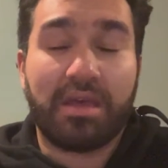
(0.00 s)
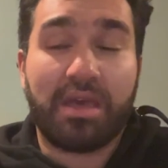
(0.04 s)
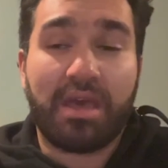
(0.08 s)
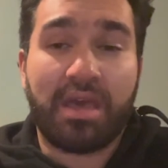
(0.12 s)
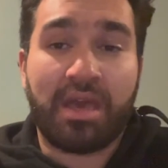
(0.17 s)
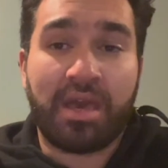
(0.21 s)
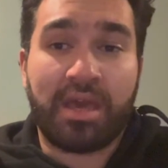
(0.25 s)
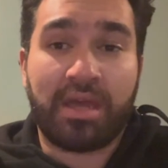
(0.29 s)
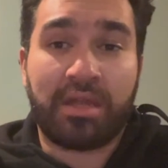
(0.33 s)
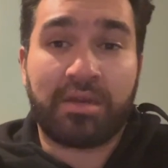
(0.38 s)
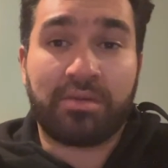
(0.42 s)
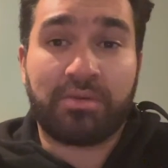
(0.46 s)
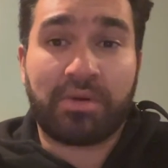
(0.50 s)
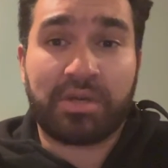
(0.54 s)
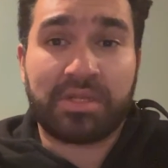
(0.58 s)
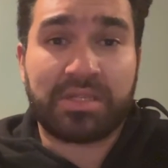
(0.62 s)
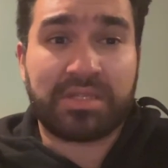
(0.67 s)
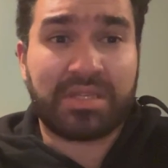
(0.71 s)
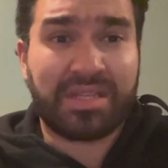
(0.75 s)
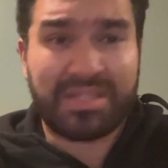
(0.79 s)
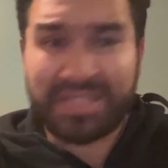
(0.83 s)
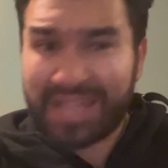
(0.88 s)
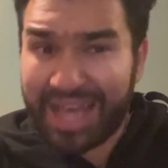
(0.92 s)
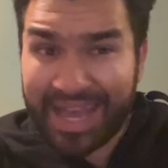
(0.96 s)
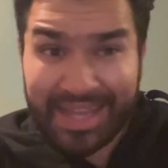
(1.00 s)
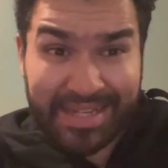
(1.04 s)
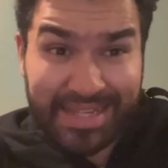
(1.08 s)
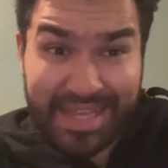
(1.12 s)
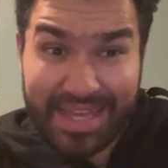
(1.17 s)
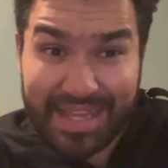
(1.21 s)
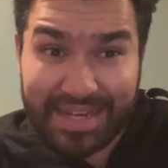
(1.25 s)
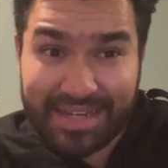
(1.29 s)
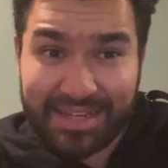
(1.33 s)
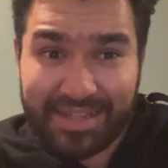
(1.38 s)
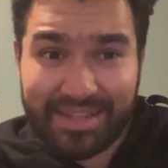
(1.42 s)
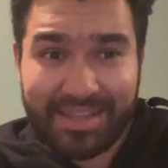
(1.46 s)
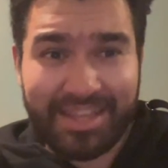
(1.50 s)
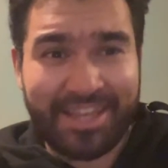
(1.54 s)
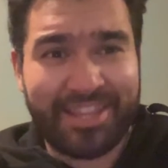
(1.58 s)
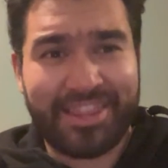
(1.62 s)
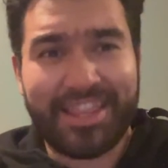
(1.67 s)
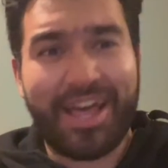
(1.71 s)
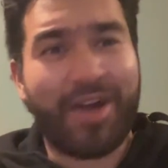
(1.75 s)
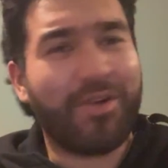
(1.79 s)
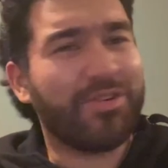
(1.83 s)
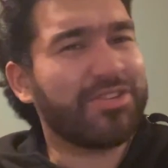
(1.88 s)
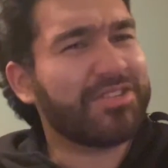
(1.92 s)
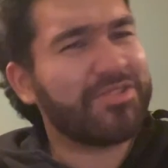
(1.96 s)
And West says, I did. And
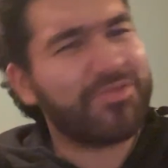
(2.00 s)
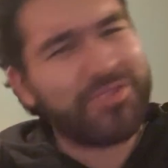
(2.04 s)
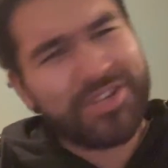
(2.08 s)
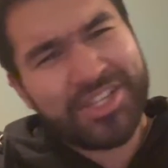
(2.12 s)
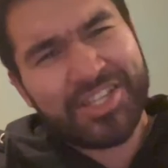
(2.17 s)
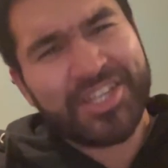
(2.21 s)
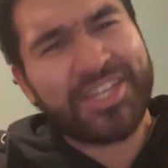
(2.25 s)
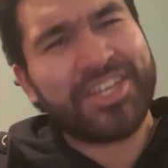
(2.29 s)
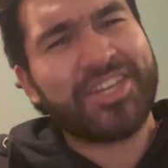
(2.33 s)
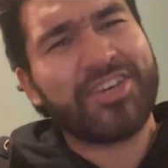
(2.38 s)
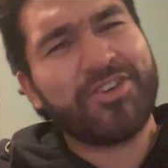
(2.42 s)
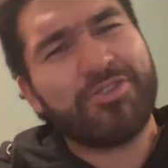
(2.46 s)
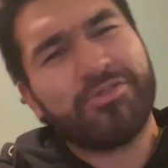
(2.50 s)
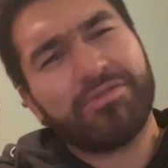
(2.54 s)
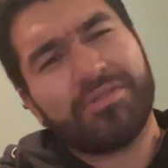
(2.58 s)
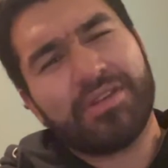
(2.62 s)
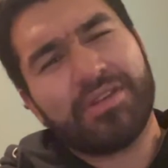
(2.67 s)
that was really cute.